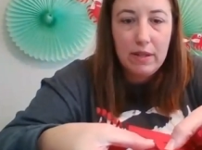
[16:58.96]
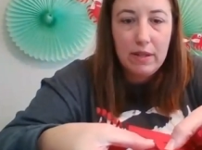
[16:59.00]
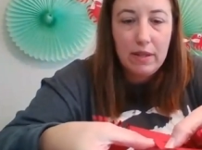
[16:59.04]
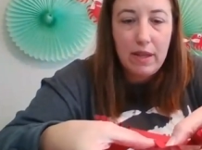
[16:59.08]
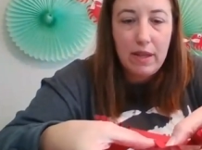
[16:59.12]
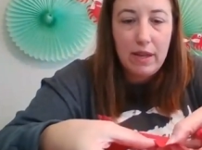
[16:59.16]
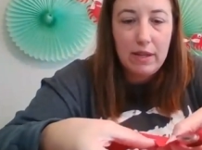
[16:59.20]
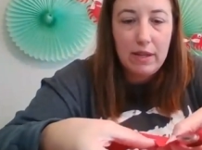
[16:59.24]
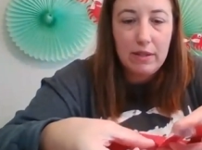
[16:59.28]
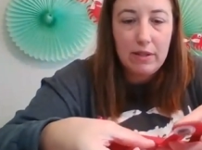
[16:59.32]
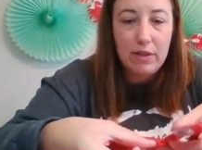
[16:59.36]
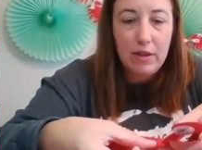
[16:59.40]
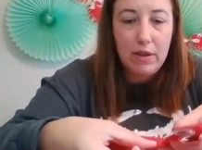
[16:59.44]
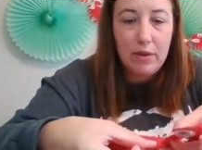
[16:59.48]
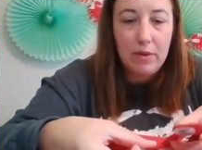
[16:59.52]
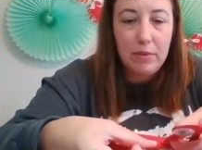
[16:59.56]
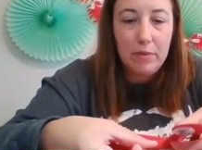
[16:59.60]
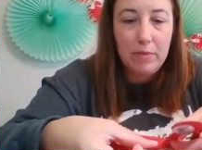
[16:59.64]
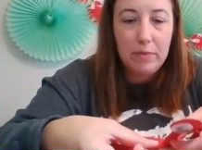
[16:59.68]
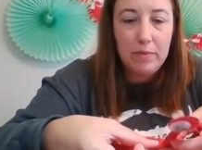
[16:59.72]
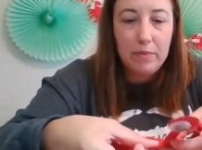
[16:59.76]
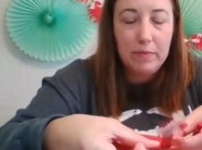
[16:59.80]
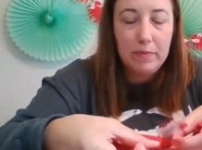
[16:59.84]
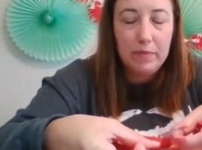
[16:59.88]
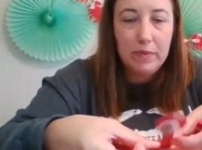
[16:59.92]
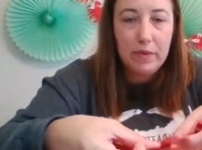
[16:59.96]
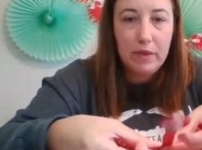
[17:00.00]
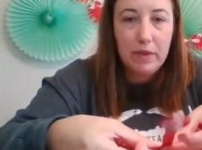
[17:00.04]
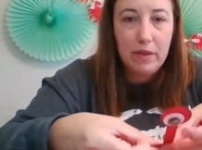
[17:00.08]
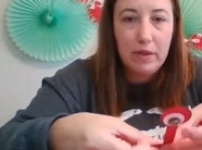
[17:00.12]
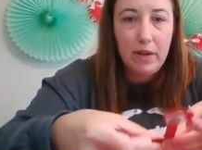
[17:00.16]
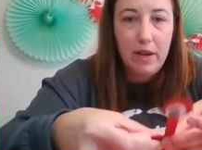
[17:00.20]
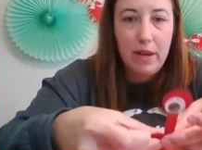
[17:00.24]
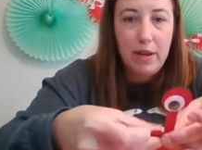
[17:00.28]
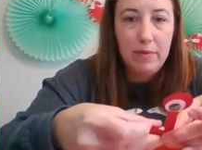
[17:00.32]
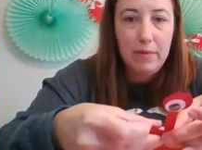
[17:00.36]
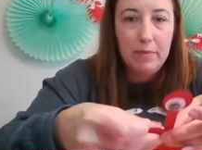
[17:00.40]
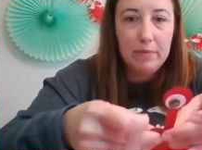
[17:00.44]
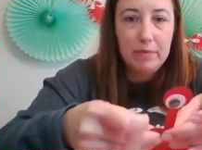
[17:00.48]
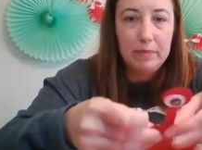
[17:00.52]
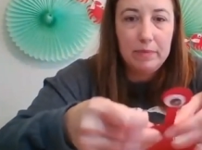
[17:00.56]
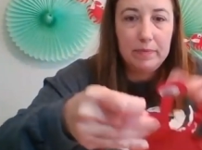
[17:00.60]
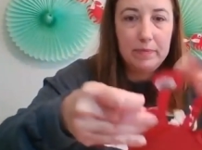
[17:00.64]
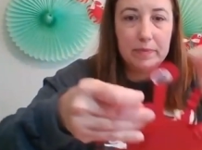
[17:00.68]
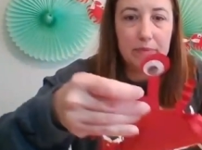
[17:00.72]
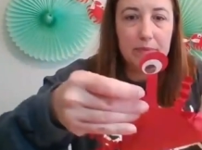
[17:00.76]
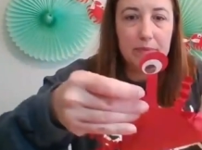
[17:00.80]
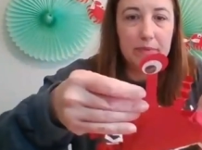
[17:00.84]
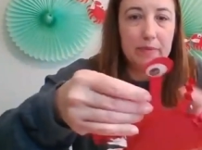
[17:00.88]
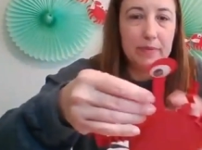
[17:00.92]
like so, okay?
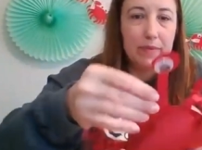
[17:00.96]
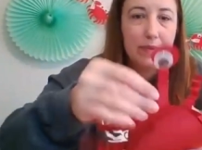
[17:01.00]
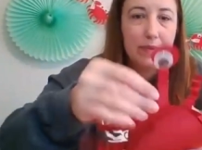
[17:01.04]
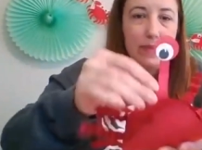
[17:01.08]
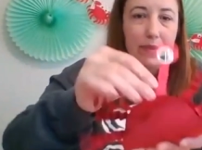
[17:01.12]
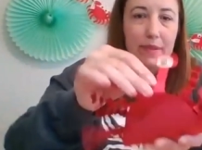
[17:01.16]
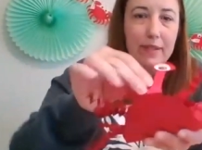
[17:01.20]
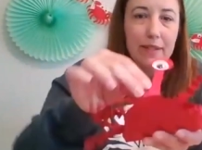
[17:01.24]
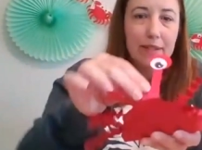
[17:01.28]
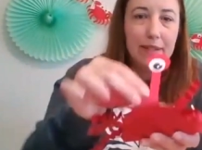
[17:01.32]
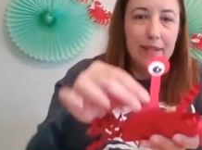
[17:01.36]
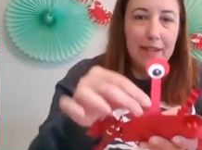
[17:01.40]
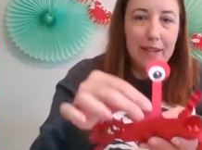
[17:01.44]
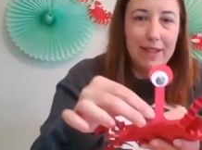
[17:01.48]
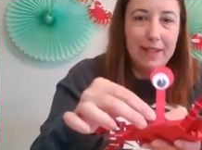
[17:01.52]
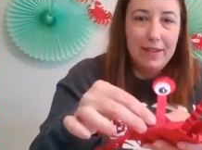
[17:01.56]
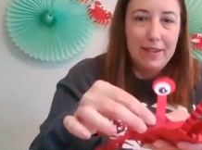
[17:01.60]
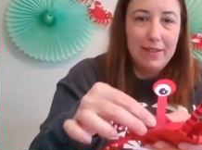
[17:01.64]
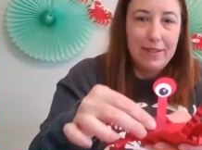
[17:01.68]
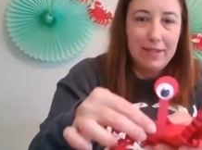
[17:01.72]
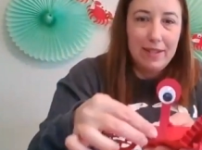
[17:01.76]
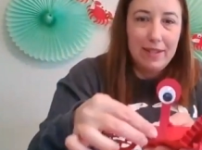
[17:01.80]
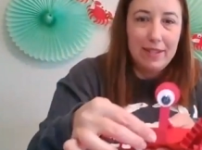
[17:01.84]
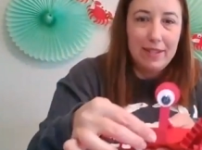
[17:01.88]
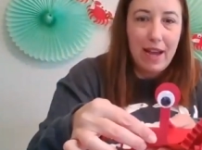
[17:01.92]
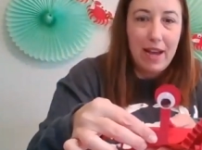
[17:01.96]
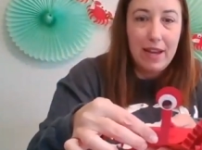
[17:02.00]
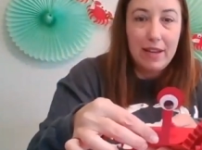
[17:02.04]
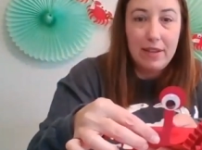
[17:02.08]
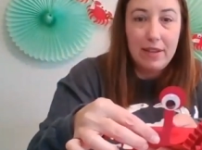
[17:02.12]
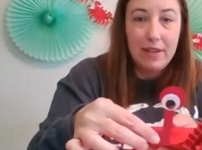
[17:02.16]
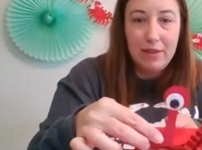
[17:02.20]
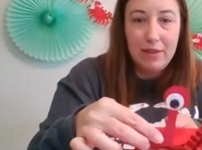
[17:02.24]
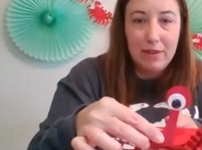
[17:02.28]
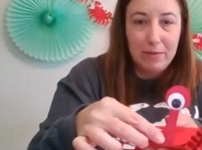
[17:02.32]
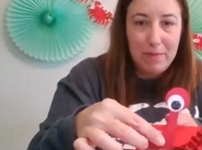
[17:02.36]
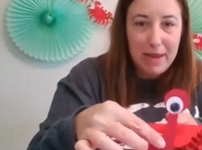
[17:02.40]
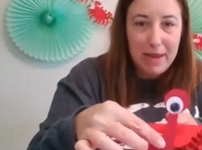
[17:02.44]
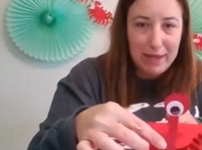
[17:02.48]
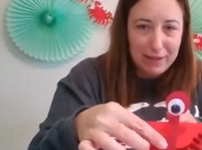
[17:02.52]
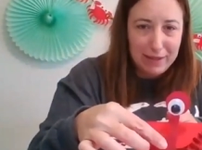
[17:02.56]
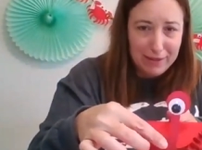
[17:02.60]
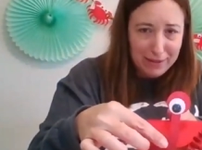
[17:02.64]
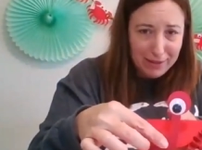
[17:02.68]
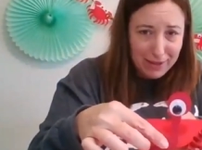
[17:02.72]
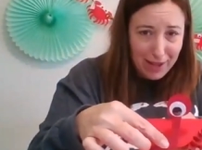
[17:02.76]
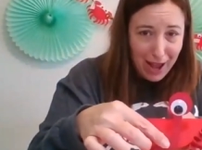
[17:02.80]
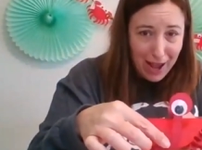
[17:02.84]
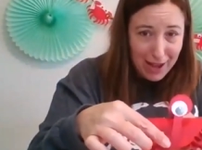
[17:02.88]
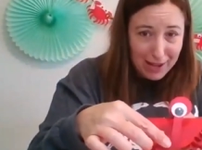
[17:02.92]
And there's this eye. You could make
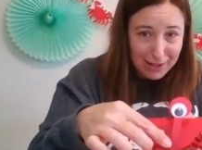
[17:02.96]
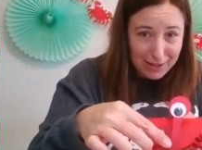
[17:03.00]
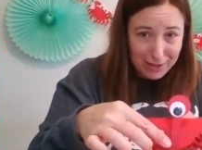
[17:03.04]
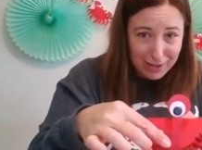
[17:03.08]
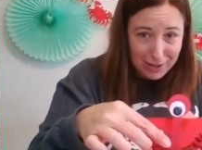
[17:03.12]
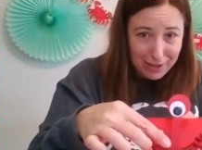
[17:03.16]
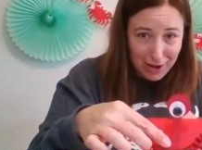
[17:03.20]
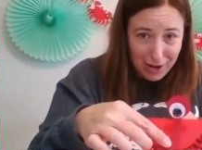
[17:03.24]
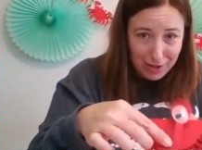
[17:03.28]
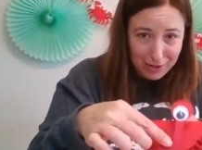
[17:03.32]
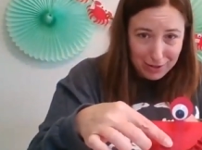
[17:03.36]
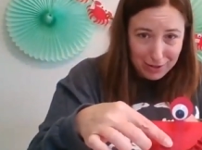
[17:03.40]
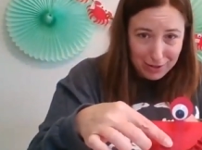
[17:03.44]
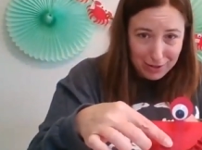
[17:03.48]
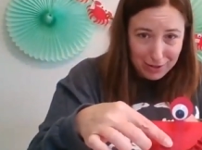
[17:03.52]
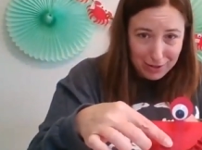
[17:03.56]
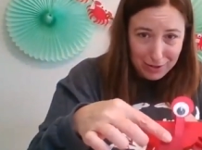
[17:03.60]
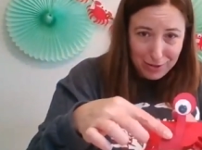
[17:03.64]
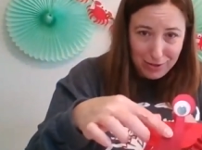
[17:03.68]
the eye stalk a little